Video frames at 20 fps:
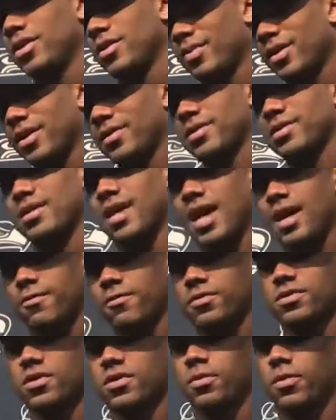you play this game
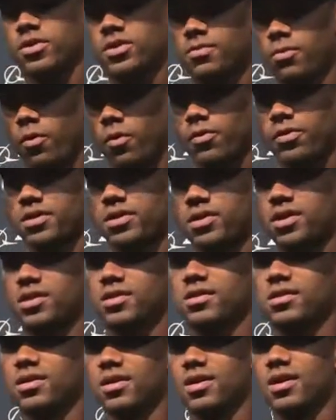for so much more than
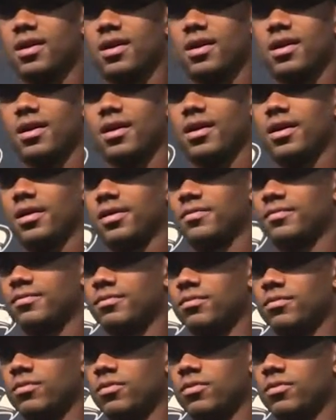just, um,